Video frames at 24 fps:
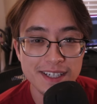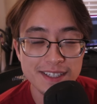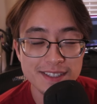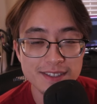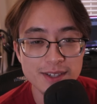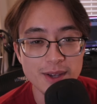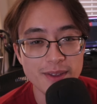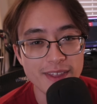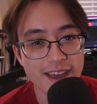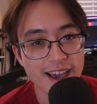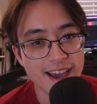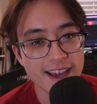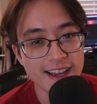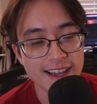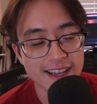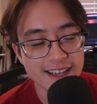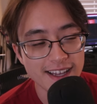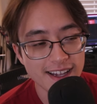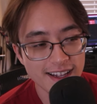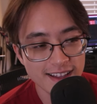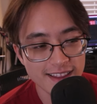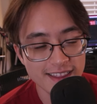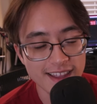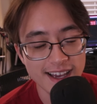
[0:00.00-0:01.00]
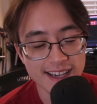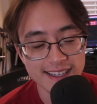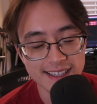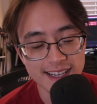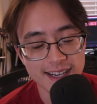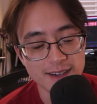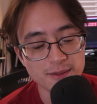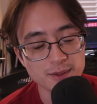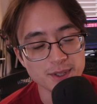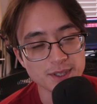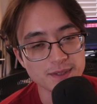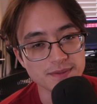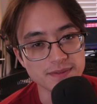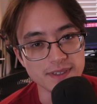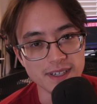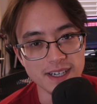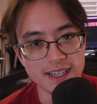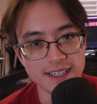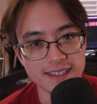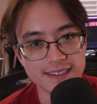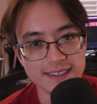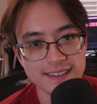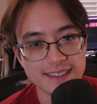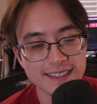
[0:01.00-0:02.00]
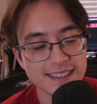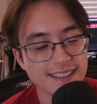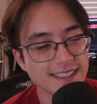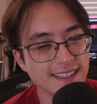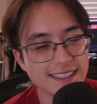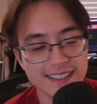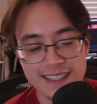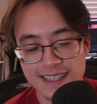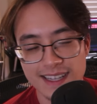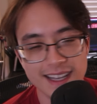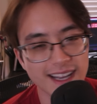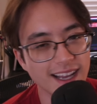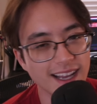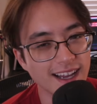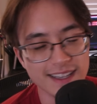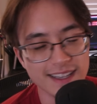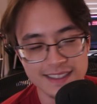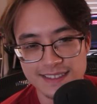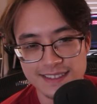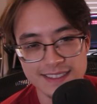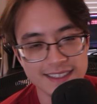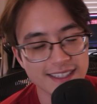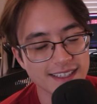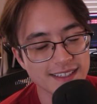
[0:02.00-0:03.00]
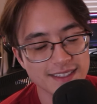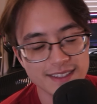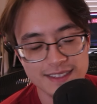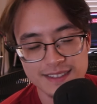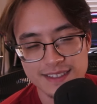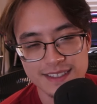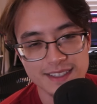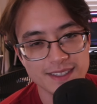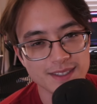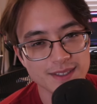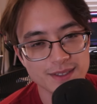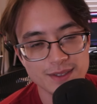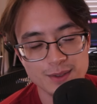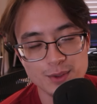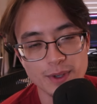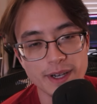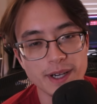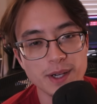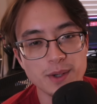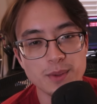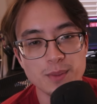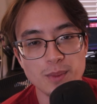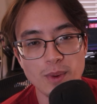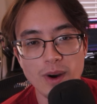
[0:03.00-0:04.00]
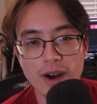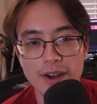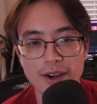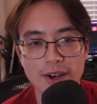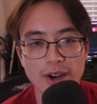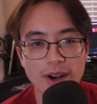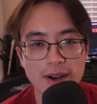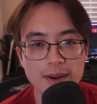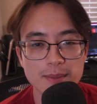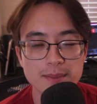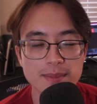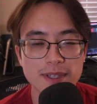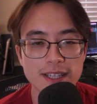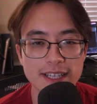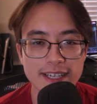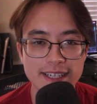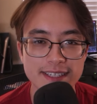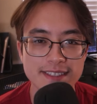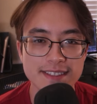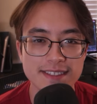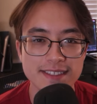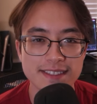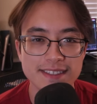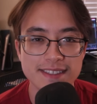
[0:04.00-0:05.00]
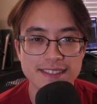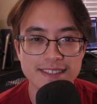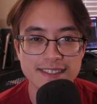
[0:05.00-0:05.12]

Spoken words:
So that was fun. Drink water, please.